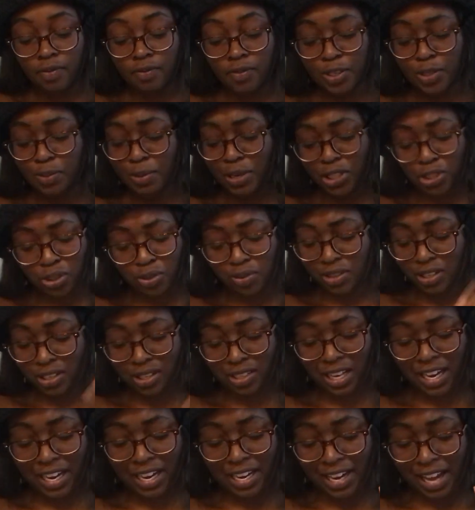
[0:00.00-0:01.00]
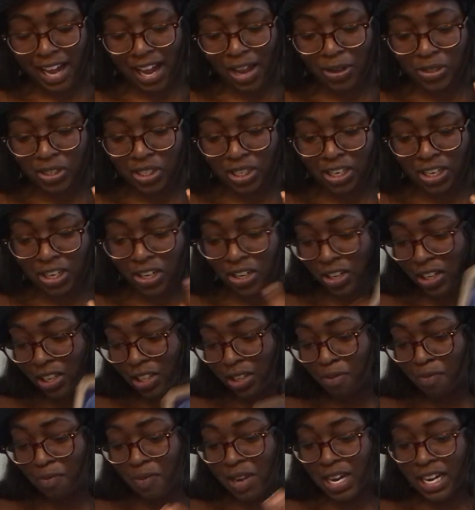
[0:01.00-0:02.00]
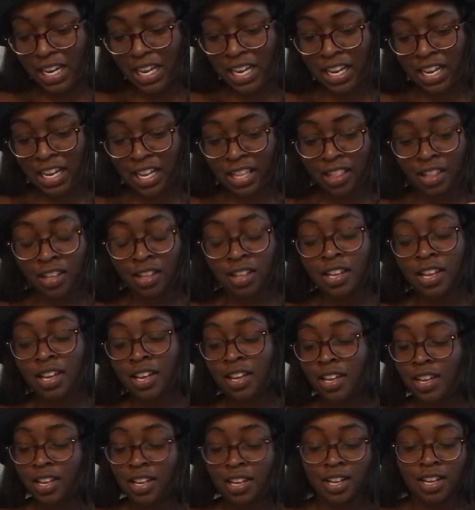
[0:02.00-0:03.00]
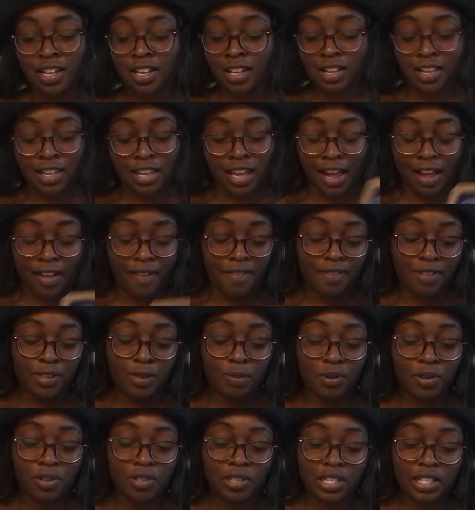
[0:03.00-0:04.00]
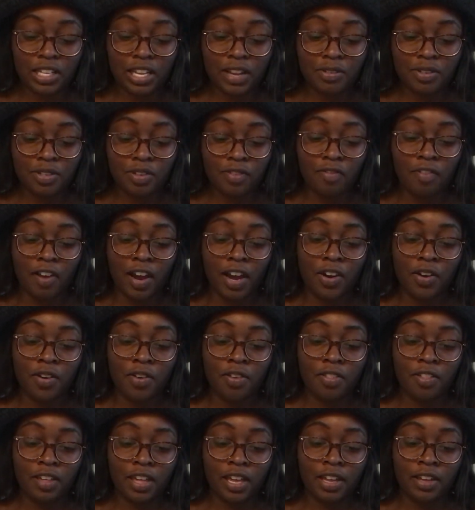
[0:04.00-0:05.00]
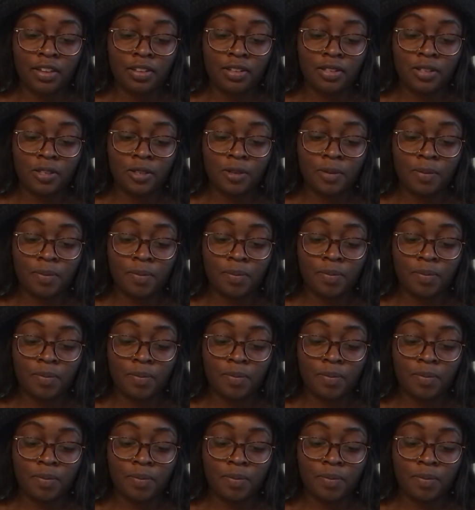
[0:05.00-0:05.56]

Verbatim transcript: especially with the 2nd house here, like the money, and yeah, this person loves the finer things,